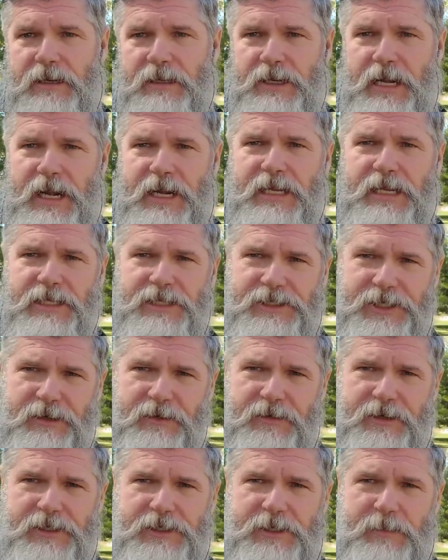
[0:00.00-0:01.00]
You need to
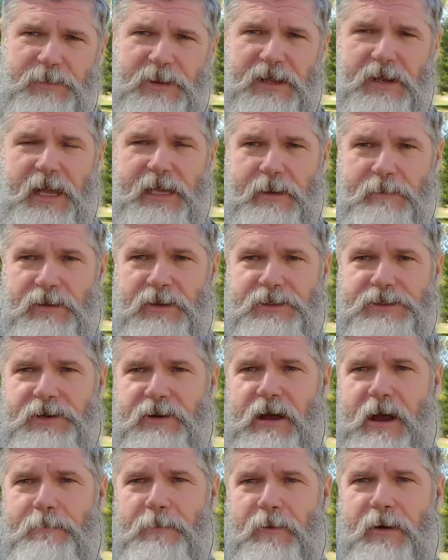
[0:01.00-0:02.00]
consider this to be like a
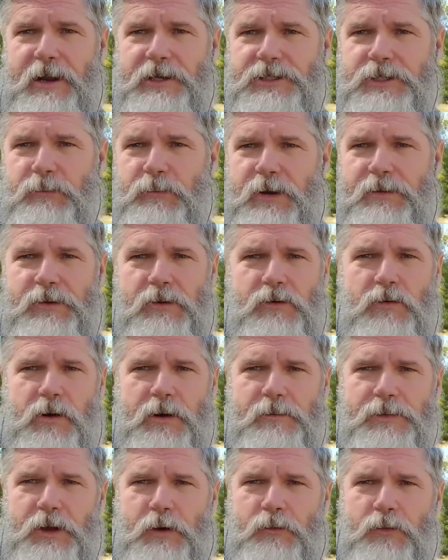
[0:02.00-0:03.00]
military operation, whether you're
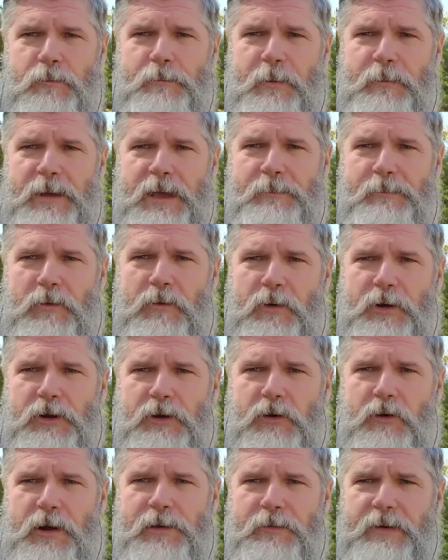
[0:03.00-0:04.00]
going with a group of people or
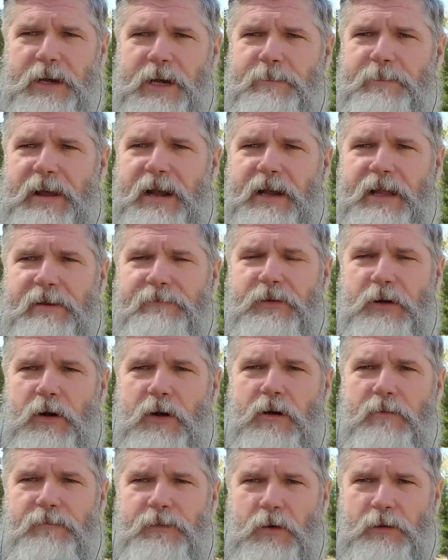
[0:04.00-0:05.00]
you're going there independently of your
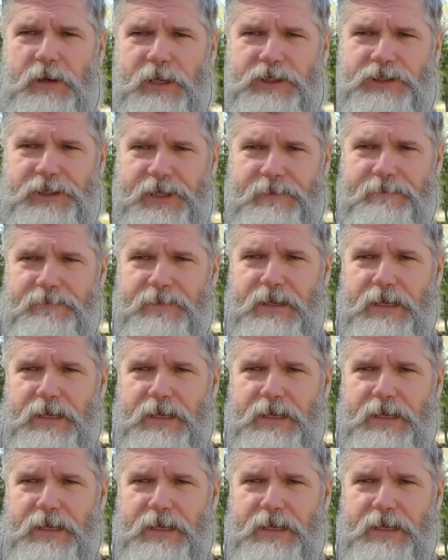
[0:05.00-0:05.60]
own volition.